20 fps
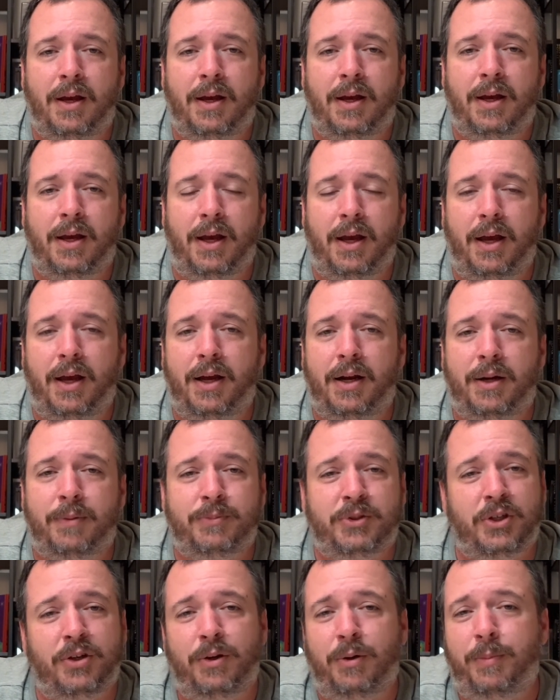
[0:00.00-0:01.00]
And I'm
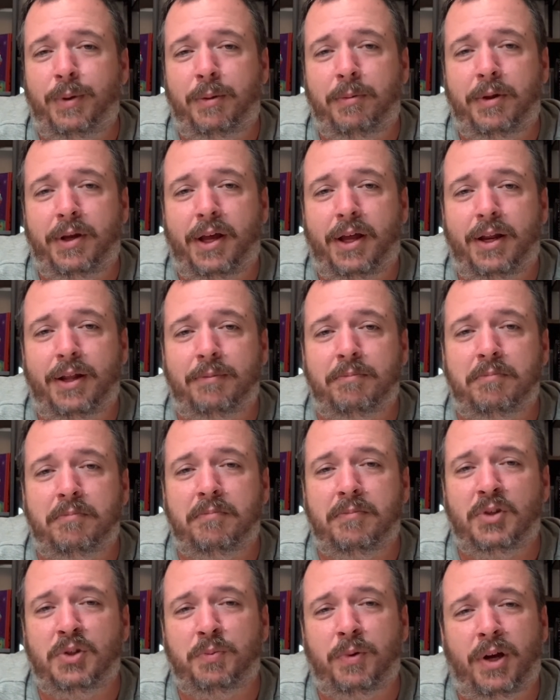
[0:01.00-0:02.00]
sure you'll be able to get it.
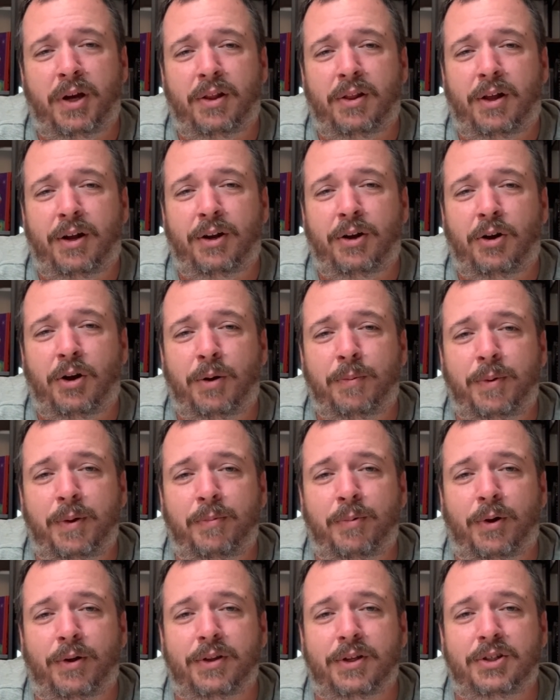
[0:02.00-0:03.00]
There's probably a lot of car
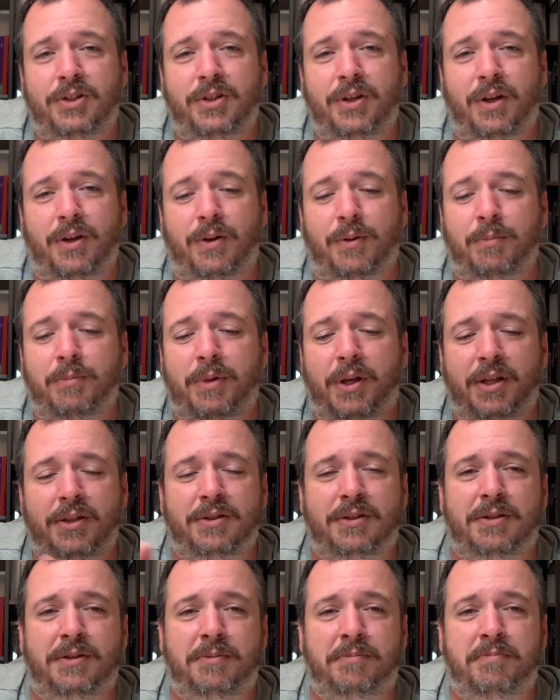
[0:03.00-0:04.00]
people on this channel,
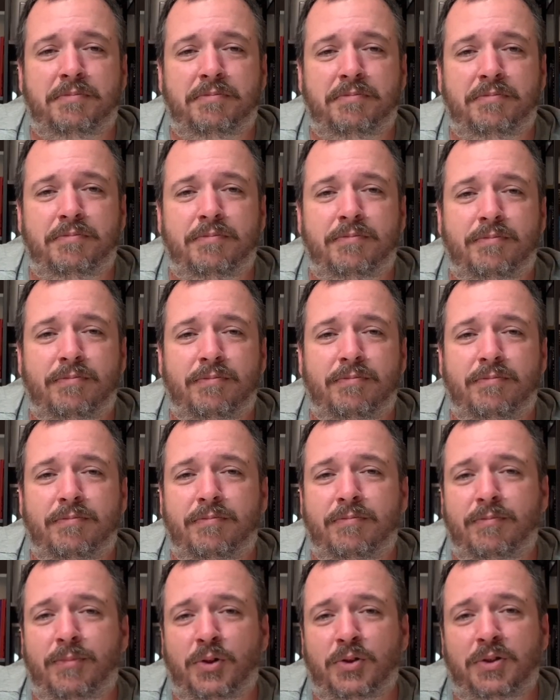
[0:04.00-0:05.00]
hence
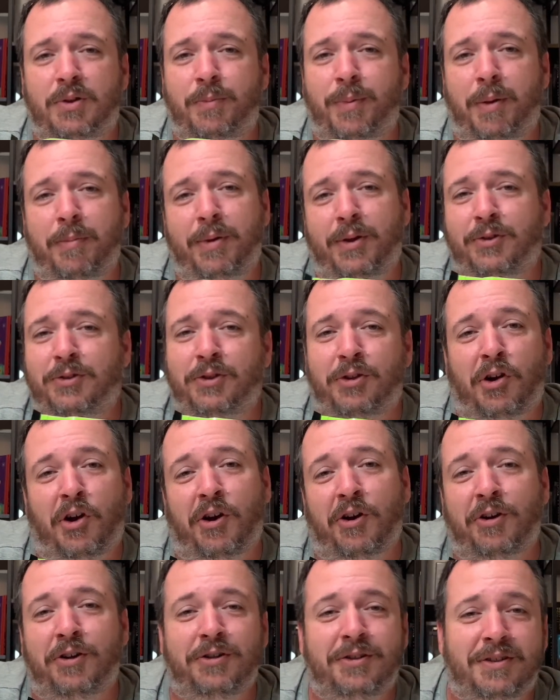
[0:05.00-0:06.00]
most of my builds are
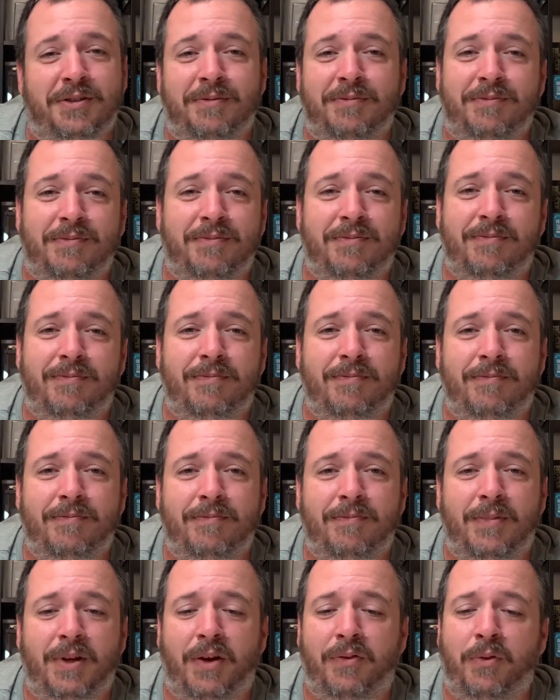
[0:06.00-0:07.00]
cars, and
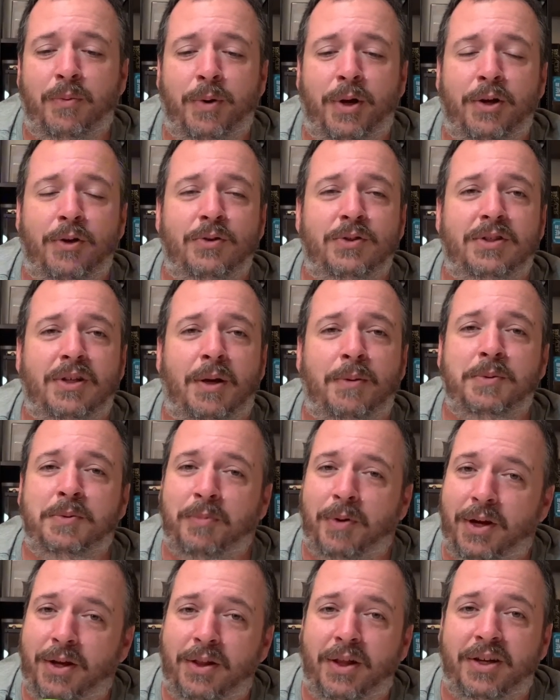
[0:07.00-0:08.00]
everybody who subs
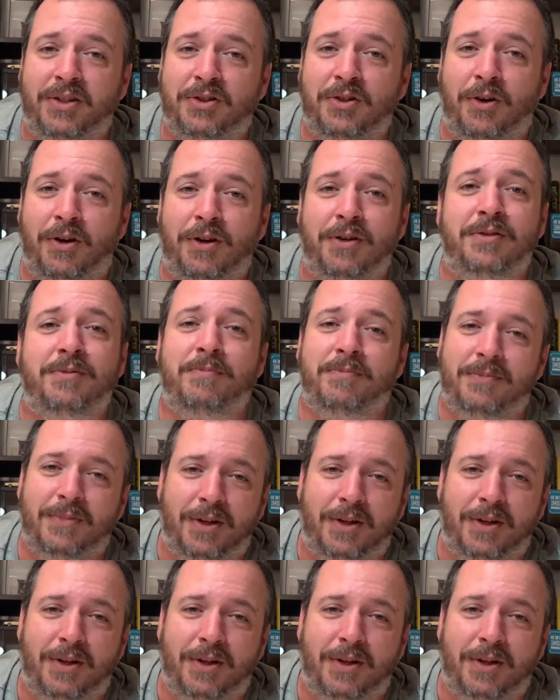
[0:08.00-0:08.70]
probably likes cars.